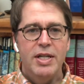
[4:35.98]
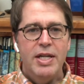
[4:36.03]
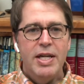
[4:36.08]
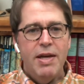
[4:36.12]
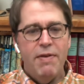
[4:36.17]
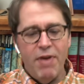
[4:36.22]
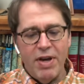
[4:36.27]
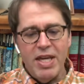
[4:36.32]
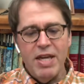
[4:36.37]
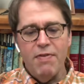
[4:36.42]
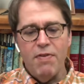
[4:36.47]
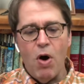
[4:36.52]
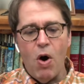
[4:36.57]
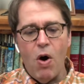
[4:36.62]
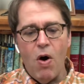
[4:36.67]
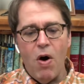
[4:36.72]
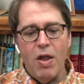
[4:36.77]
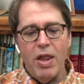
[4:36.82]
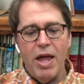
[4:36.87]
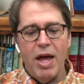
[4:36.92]
If I give
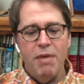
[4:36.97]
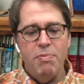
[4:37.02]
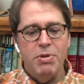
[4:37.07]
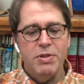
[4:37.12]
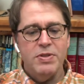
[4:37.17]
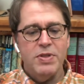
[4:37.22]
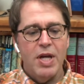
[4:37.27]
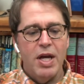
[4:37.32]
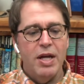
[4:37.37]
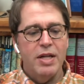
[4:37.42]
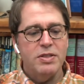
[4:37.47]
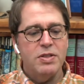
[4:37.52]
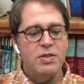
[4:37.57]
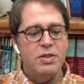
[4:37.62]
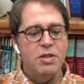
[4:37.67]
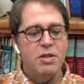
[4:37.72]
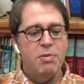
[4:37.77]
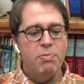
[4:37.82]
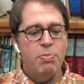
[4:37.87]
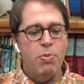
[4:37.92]
all I possess to
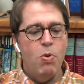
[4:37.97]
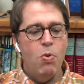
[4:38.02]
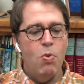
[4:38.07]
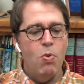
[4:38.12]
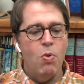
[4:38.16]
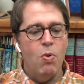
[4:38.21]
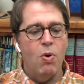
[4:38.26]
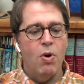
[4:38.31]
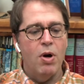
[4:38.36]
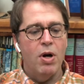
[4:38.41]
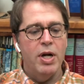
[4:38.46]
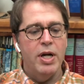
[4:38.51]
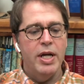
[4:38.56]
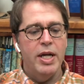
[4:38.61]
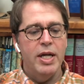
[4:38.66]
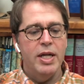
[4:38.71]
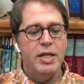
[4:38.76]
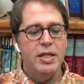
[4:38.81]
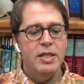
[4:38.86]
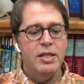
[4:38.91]
the poor
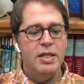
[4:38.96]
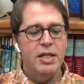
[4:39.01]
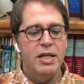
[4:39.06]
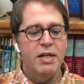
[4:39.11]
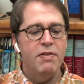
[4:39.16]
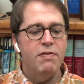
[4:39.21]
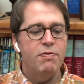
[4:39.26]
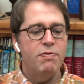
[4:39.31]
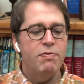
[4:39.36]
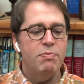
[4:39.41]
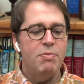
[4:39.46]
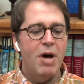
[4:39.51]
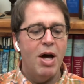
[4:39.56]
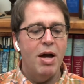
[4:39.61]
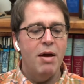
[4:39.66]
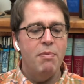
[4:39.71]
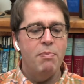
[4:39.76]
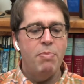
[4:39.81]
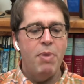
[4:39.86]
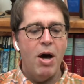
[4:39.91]
and give
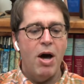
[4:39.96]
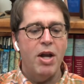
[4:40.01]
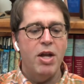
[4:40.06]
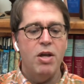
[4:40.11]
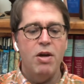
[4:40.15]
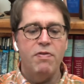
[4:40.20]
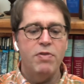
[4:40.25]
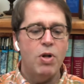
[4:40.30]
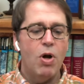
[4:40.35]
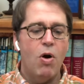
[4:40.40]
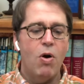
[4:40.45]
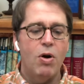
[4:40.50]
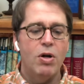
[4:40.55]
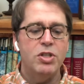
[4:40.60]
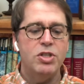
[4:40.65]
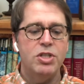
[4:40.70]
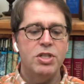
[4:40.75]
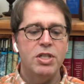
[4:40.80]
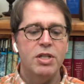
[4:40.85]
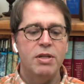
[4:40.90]
my body over to
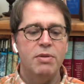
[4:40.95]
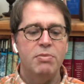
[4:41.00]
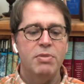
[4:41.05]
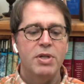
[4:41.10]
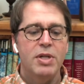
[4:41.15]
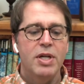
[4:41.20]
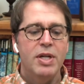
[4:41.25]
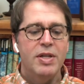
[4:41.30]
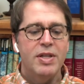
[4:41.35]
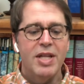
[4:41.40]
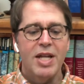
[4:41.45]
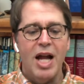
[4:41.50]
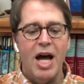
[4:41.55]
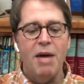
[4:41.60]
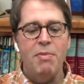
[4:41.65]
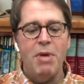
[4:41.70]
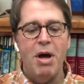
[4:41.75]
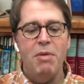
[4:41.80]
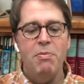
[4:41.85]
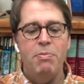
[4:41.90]
hardship that I
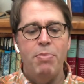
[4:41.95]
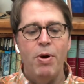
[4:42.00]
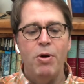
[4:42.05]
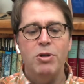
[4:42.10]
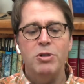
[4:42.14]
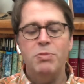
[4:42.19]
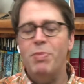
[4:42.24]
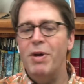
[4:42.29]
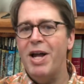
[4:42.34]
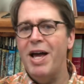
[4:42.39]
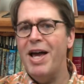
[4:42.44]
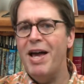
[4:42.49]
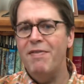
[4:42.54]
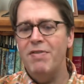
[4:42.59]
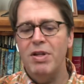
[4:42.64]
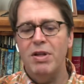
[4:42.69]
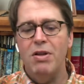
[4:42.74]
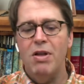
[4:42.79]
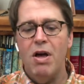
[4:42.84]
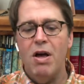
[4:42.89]
might boast, but I
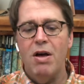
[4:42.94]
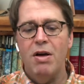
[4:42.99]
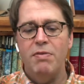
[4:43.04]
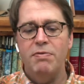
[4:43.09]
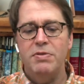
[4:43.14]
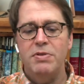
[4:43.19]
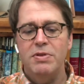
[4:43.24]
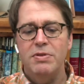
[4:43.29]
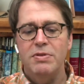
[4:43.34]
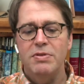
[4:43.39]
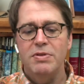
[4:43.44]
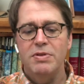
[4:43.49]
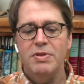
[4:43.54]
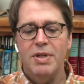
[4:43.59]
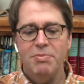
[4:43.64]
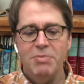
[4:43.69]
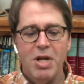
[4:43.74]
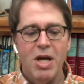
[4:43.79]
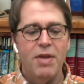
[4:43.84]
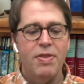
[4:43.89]
haven't loved,
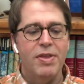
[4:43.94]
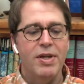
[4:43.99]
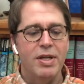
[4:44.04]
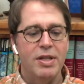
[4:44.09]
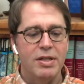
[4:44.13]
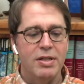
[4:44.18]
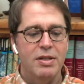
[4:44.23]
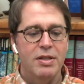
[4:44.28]
I'm nothing.